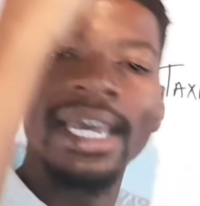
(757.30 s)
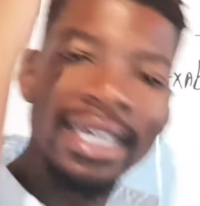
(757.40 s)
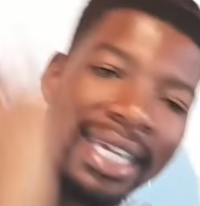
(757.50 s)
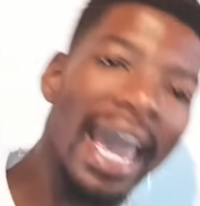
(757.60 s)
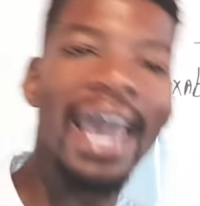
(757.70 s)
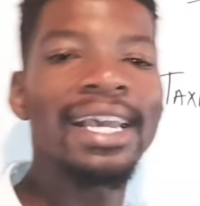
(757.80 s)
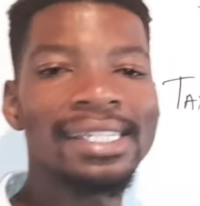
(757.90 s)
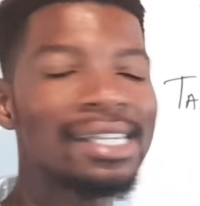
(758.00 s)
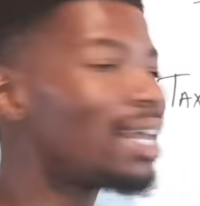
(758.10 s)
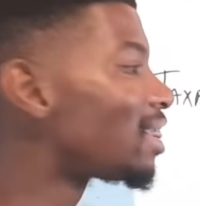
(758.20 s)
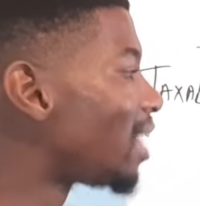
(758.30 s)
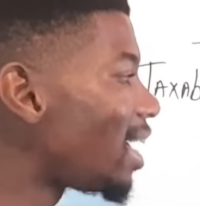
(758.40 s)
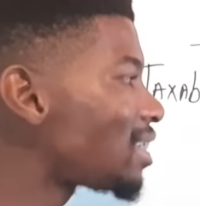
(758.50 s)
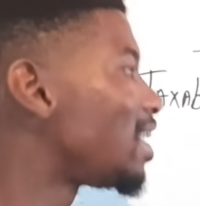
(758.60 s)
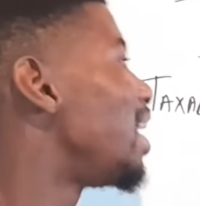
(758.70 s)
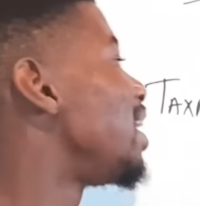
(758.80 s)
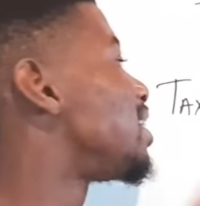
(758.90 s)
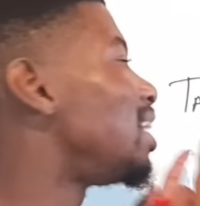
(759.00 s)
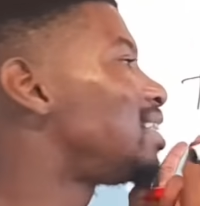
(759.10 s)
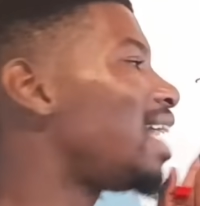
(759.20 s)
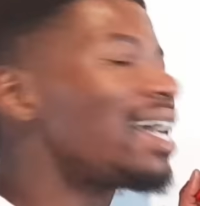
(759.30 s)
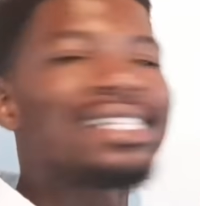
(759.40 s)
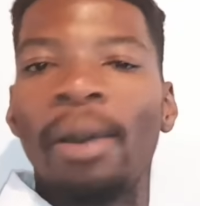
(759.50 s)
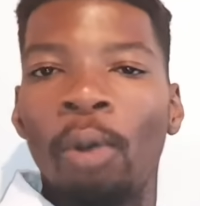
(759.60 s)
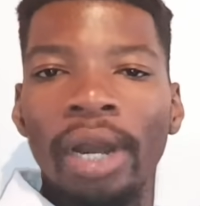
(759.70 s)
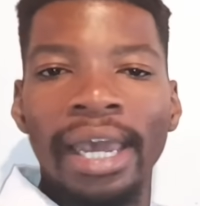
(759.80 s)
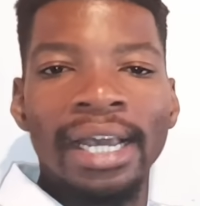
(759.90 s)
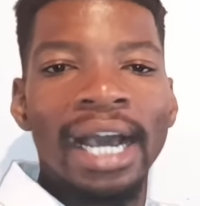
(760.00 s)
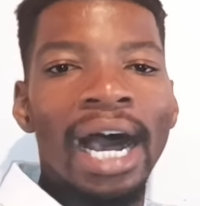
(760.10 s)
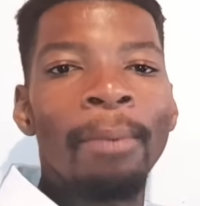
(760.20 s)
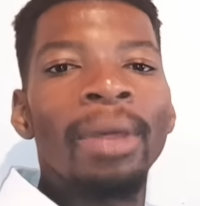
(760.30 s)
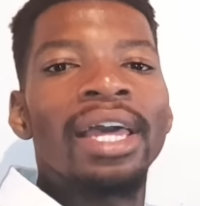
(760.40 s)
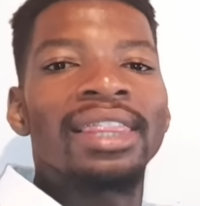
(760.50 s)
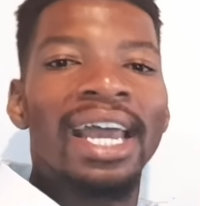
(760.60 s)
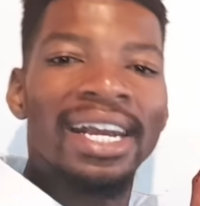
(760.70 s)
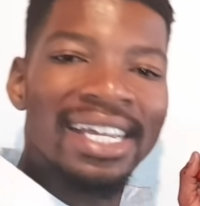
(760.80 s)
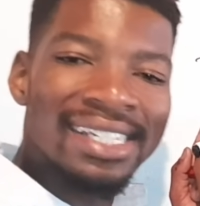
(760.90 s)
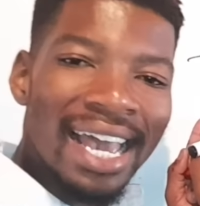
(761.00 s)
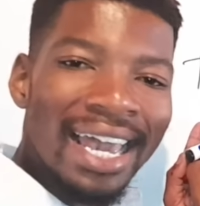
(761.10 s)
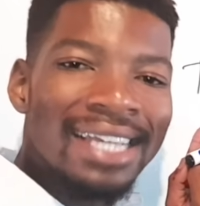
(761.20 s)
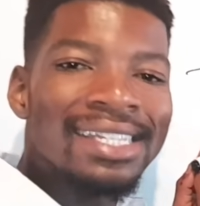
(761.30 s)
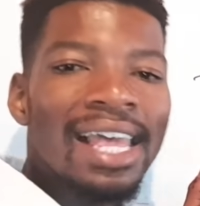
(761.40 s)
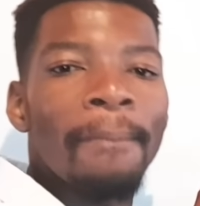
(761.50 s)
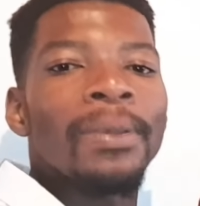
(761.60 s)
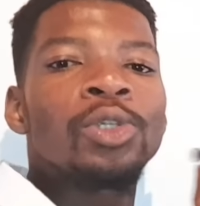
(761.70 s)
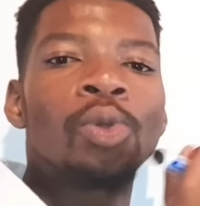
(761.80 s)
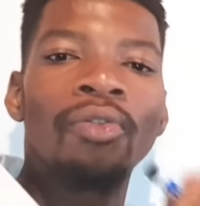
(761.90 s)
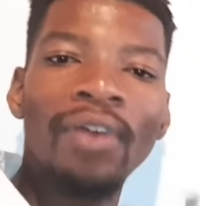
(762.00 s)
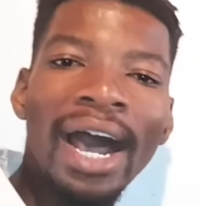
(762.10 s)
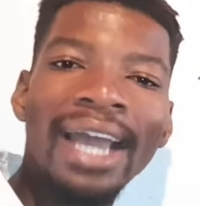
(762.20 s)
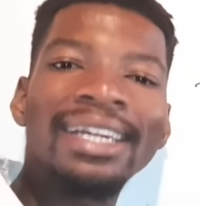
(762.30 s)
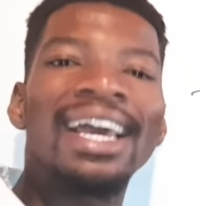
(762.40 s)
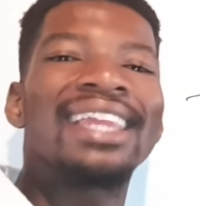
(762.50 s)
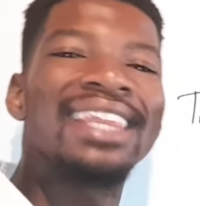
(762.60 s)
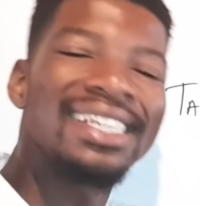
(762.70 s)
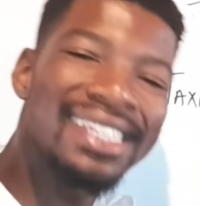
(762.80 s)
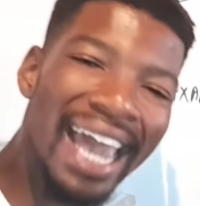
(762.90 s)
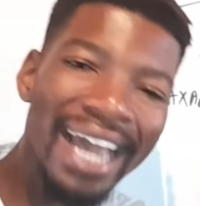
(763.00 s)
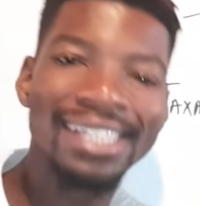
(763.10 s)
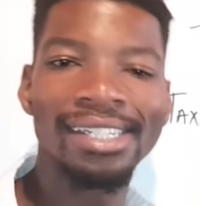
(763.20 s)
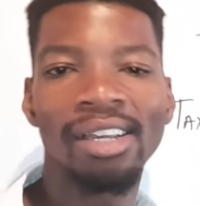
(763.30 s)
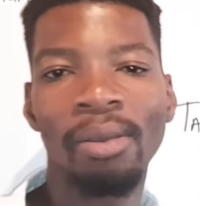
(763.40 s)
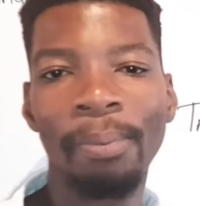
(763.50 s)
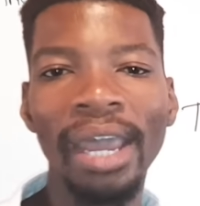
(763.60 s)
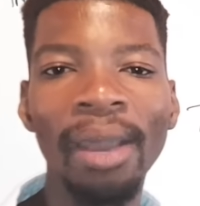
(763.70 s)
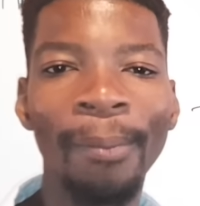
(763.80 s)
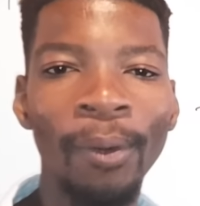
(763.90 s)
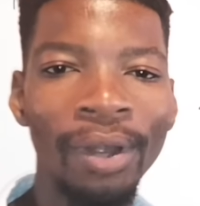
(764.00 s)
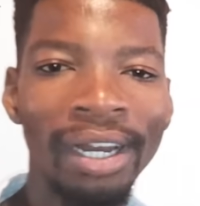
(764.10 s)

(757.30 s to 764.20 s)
Yes, this is the taxable income. Then the second step is to find the tax payable.